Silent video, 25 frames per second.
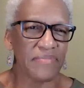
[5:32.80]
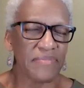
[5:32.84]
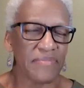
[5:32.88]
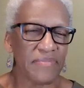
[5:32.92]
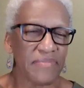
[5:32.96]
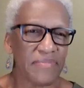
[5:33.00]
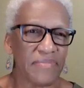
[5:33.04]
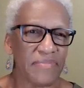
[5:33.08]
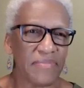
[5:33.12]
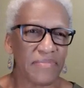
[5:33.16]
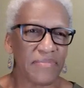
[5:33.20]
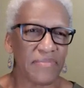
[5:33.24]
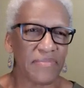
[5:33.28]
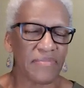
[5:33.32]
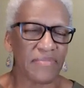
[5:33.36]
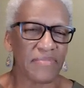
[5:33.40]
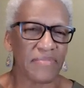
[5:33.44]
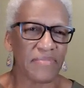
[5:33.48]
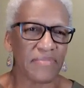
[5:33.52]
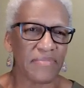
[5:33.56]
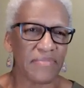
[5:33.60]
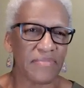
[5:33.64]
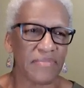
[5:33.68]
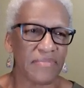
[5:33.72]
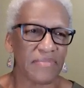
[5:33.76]

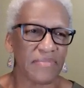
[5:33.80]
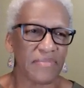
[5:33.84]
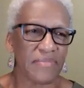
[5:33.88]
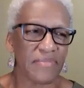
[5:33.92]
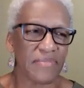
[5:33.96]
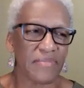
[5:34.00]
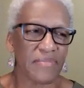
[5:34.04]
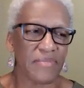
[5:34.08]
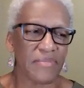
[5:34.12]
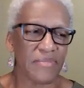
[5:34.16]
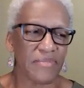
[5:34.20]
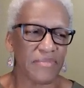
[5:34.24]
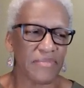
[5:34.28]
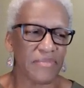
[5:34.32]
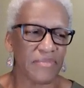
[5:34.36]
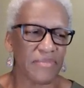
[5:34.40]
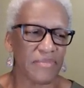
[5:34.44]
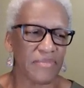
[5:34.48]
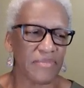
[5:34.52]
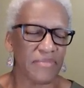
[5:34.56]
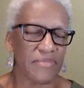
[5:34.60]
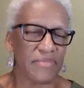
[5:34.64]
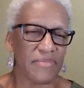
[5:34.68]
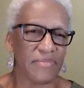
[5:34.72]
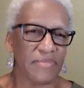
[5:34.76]

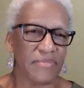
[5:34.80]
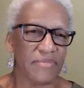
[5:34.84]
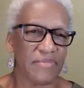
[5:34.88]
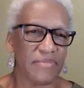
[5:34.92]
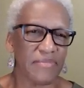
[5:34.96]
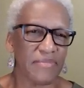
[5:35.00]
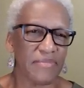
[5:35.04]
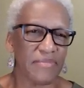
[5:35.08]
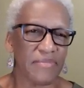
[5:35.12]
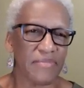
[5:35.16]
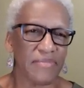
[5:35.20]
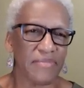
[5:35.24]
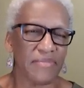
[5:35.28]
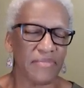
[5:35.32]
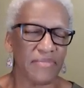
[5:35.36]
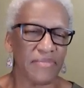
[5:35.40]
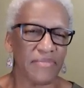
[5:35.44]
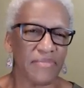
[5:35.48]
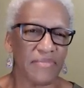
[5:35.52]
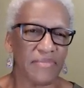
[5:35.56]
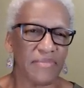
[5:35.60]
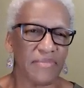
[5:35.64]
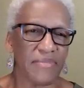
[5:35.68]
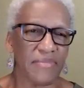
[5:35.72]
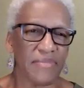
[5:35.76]

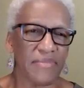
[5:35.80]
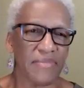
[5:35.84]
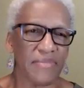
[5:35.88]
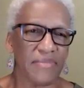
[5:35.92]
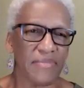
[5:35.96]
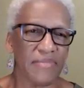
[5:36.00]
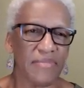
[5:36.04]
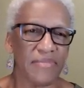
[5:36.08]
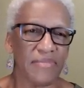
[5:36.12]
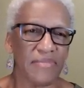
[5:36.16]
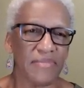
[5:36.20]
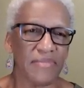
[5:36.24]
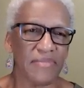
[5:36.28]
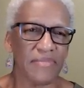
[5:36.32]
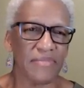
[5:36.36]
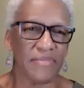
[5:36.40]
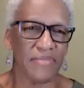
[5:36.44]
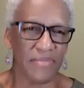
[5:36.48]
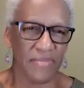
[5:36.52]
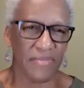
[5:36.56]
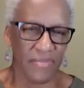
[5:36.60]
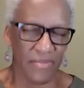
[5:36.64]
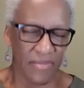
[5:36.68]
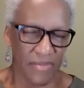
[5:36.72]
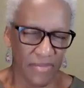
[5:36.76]

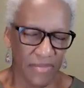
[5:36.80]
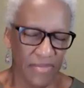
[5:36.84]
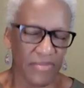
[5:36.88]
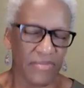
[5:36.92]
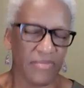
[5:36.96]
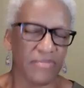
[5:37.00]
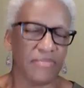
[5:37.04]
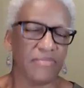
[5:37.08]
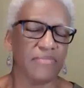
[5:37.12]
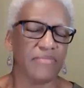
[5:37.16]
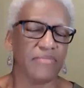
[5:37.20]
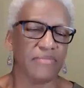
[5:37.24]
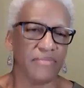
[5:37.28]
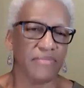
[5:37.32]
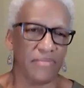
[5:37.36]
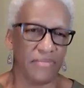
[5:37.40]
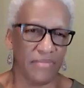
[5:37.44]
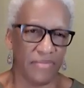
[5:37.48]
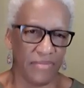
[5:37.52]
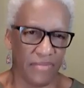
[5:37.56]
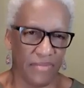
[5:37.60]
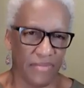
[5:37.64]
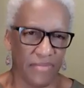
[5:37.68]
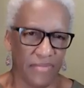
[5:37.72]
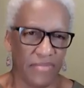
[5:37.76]

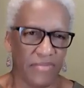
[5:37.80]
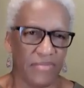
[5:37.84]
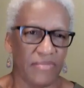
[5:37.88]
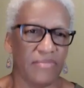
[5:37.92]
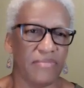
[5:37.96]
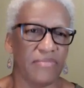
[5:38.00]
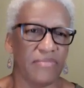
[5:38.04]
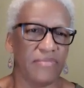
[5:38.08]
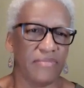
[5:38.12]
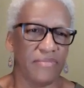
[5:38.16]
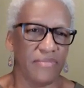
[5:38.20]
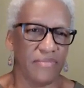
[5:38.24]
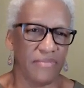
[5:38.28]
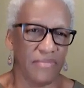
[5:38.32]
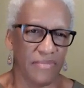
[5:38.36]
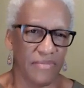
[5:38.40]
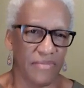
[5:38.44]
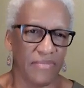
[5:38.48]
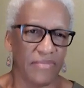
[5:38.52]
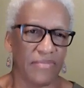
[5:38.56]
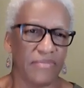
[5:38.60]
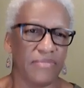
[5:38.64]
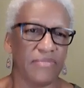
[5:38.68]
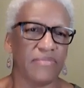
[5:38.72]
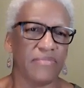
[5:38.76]

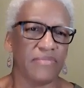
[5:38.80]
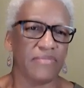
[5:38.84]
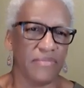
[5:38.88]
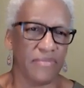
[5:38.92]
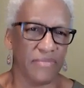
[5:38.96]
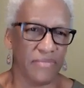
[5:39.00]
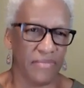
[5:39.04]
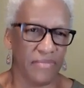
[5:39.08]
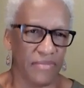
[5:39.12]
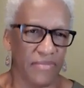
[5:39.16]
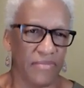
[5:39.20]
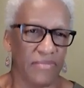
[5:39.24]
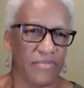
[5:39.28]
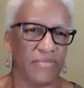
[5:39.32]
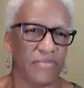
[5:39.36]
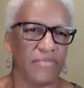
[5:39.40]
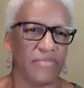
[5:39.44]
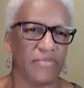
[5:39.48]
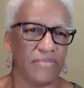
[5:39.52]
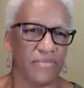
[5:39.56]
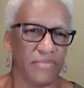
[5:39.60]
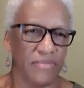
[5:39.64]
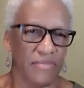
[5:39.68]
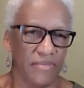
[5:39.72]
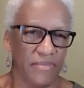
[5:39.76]

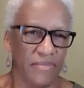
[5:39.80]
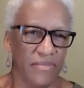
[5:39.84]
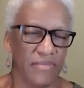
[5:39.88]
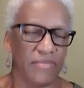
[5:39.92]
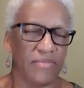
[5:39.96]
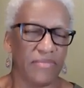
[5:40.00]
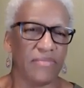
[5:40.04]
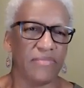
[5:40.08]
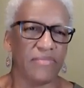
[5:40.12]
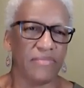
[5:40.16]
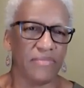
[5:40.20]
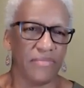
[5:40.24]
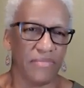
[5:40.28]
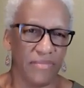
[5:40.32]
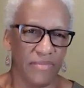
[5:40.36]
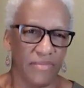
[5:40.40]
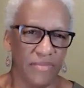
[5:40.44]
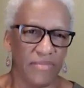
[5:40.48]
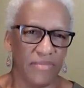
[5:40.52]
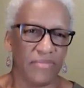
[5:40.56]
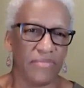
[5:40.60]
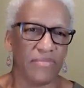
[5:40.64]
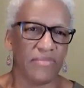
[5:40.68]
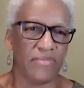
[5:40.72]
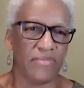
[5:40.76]
[no speech]